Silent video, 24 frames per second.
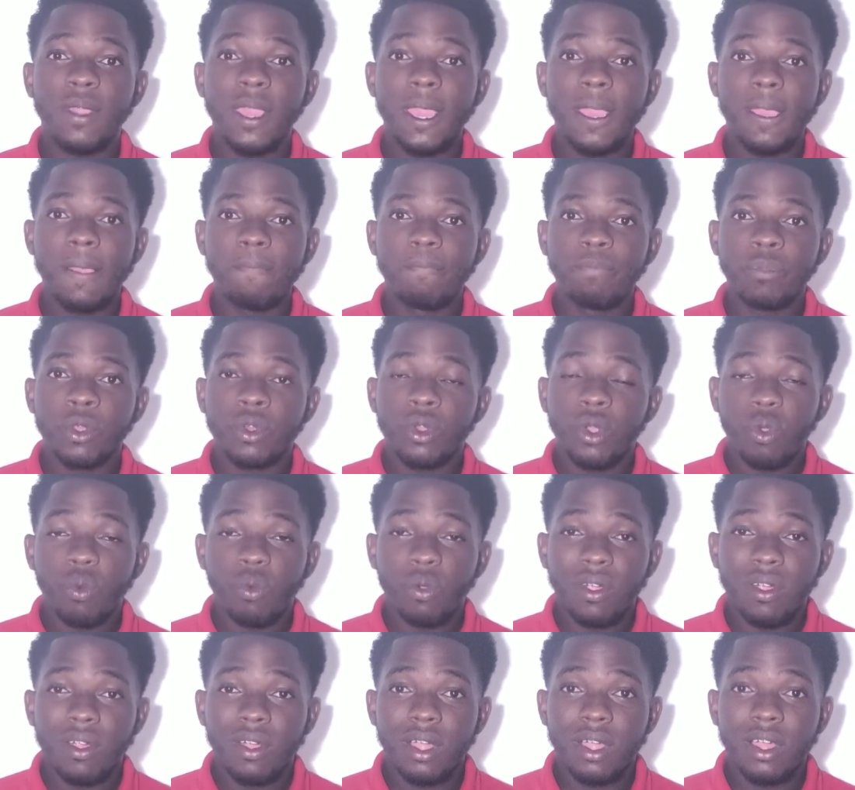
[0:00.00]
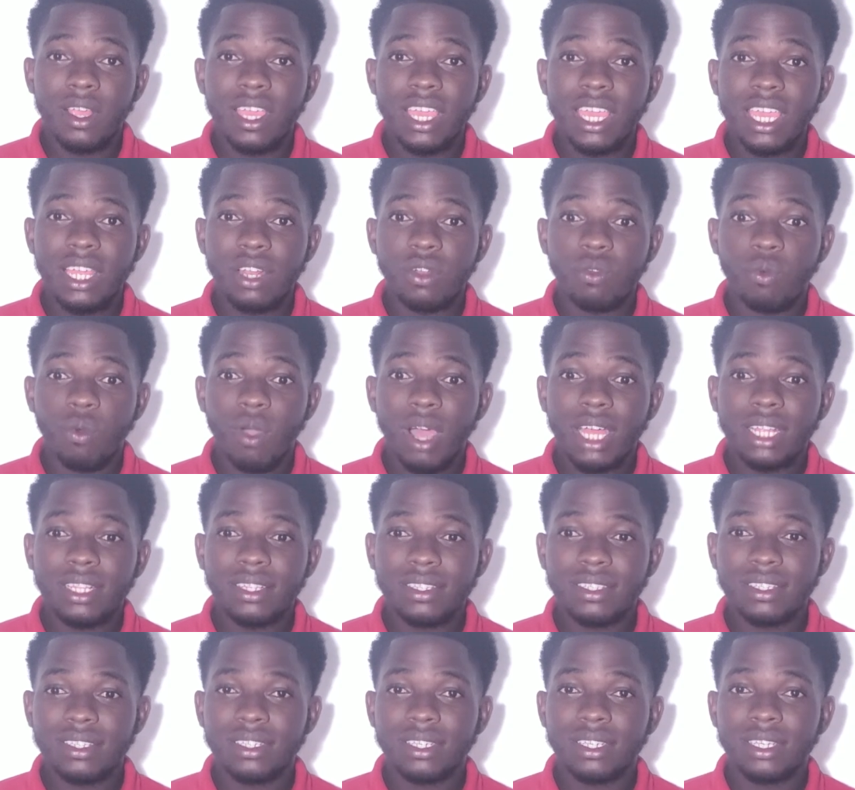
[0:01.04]
We were in
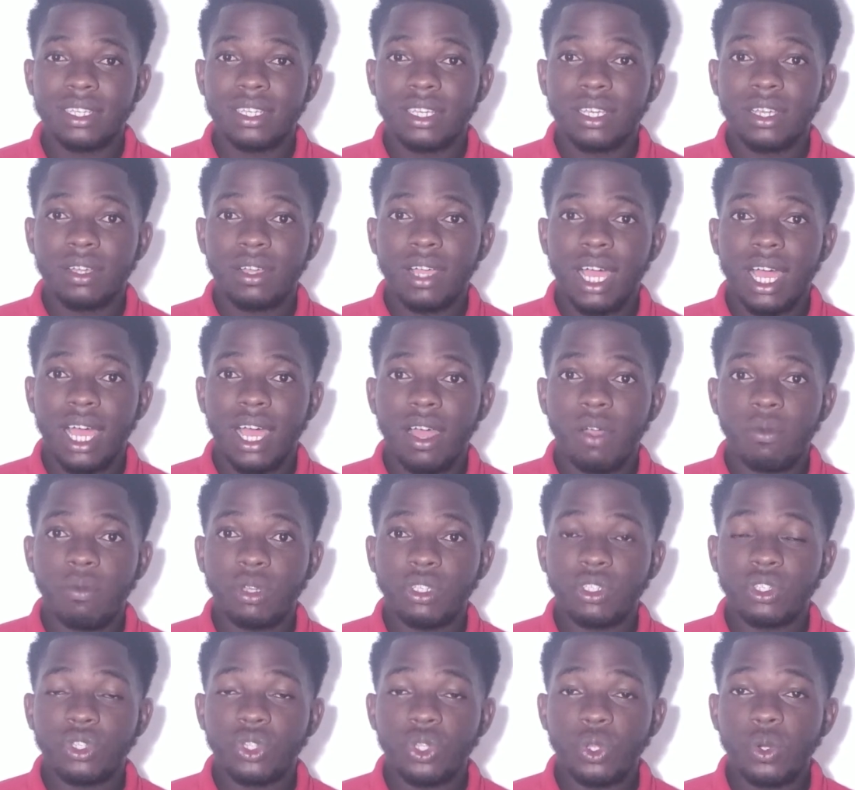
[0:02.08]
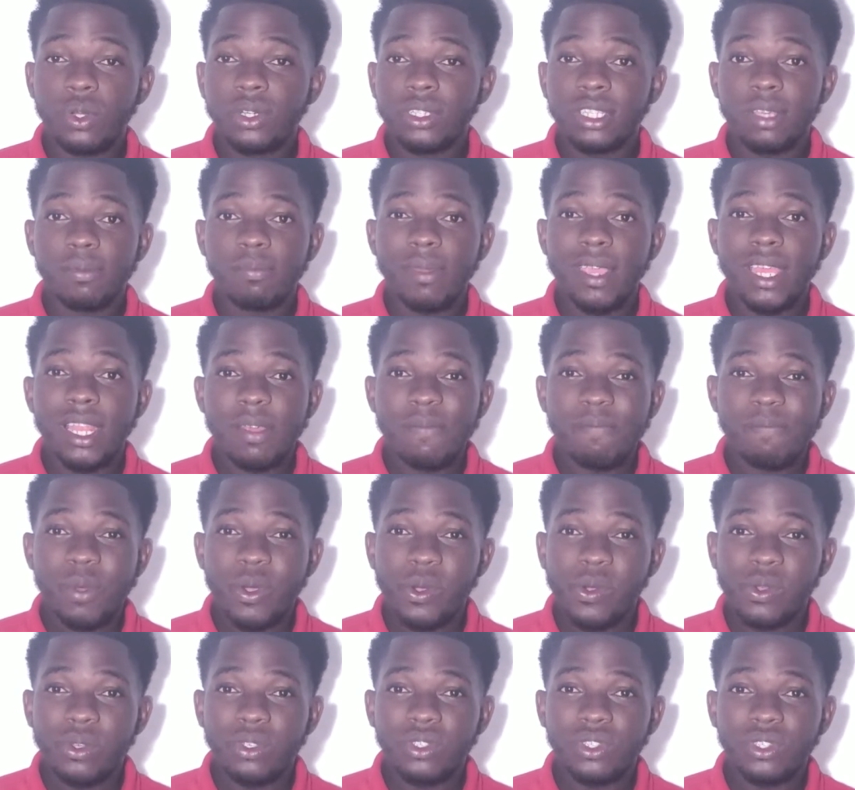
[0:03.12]
what uh, was known to be the
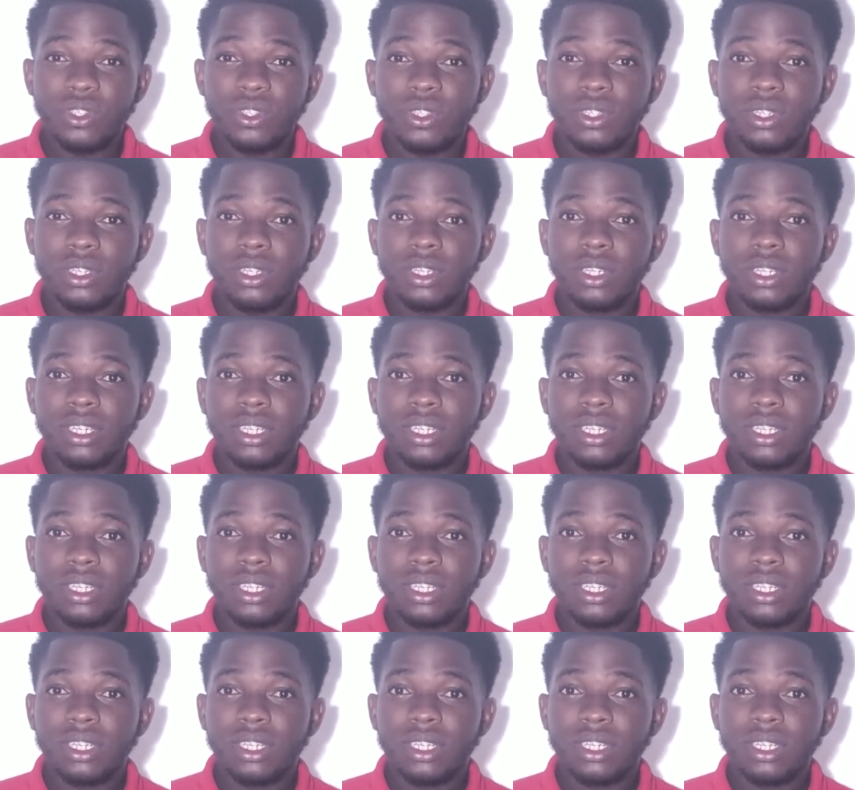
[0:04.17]
most